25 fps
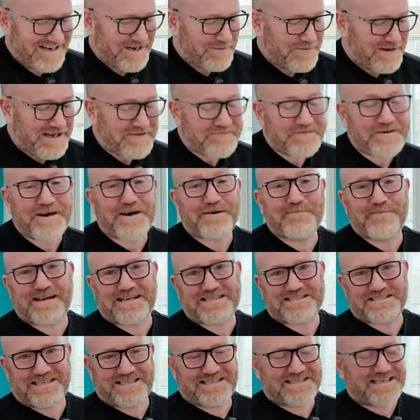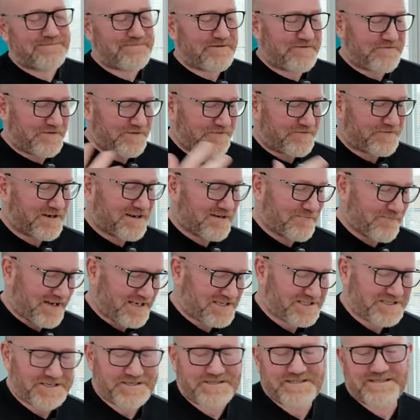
Now I've got a mixture, I said before, I've got a mixture.